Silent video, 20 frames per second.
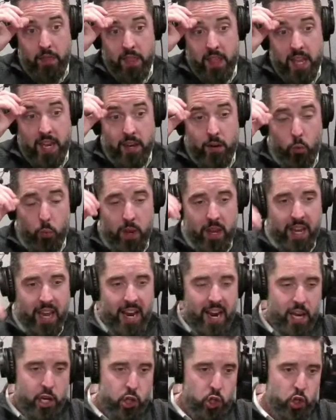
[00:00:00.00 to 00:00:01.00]
And then we
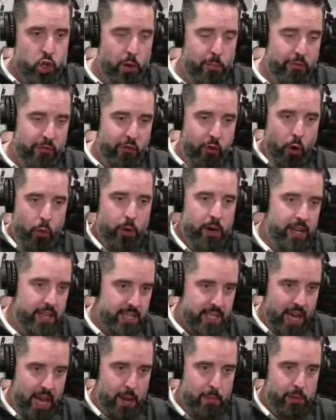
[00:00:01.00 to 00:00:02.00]
kind of jump
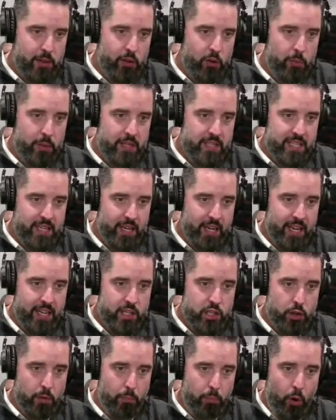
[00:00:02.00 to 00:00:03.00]
forward in time a little bit to
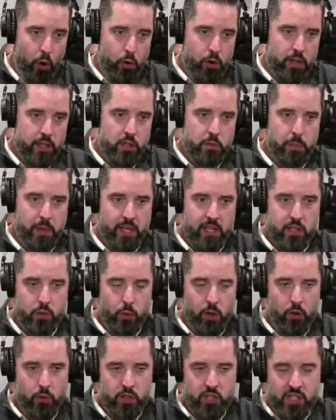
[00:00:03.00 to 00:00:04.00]
get to Proclus
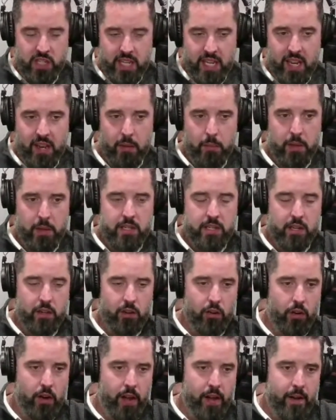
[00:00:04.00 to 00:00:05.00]
because we don't see him
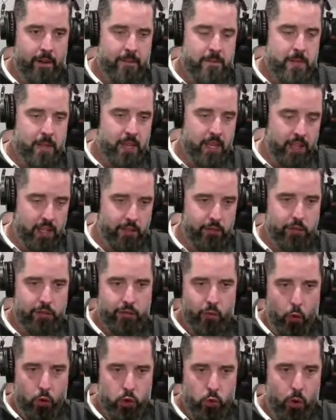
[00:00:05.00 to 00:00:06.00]
until he
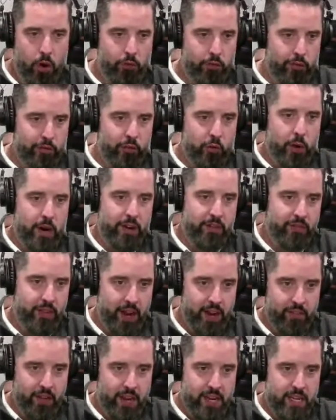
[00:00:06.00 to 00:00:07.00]
lived 412 to
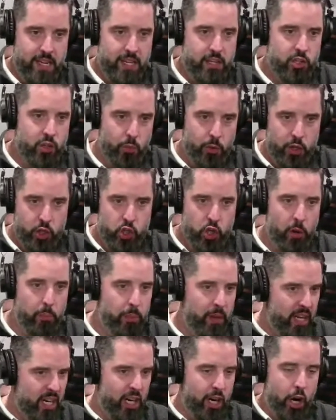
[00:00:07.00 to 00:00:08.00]
485 AD. So we
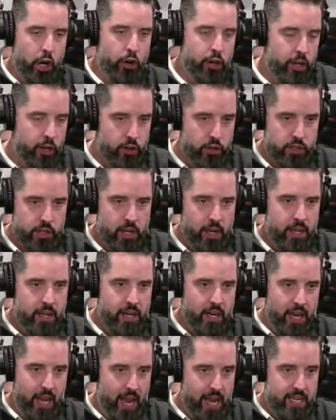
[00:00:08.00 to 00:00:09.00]
jump like 100 years
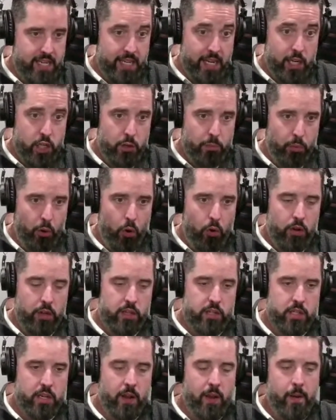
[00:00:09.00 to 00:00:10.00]
ahead to get to
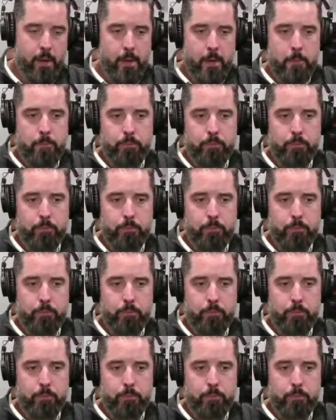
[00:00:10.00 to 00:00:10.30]
Proclus.